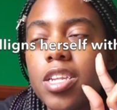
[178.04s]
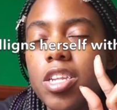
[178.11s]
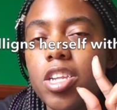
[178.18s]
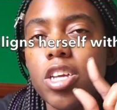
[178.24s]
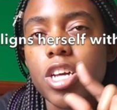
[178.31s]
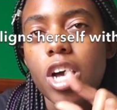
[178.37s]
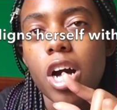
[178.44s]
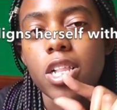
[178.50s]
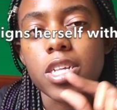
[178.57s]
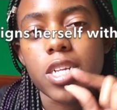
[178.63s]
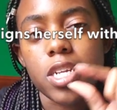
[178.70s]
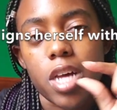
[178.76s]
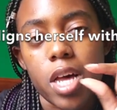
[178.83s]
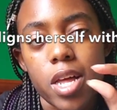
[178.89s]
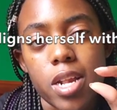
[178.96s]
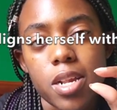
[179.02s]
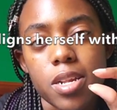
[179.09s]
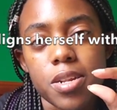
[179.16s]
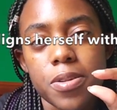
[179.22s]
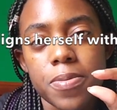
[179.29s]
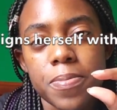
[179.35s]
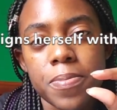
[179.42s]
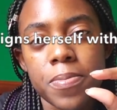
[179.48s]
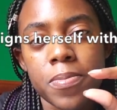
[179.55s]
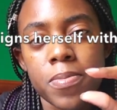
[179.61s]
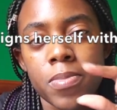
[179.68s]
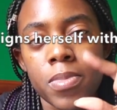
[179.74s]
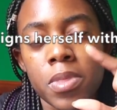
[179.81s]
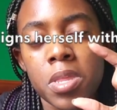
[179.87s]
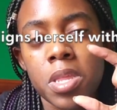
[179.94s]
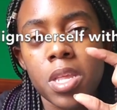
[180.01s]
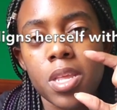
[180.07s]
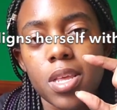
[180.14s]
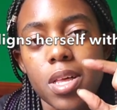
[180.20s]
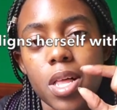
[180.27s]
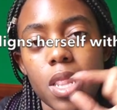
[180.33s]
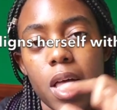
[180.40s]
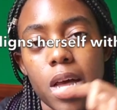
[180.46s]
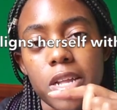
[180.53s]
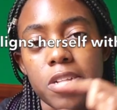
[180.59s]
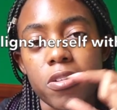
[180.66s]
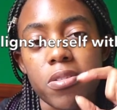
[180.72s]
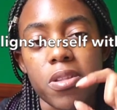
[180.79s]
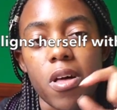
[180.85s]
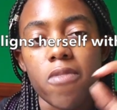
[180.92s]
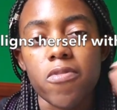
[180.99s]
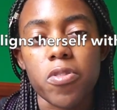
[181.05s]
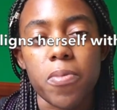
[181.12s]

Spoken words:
Teala Dunn aligns herself with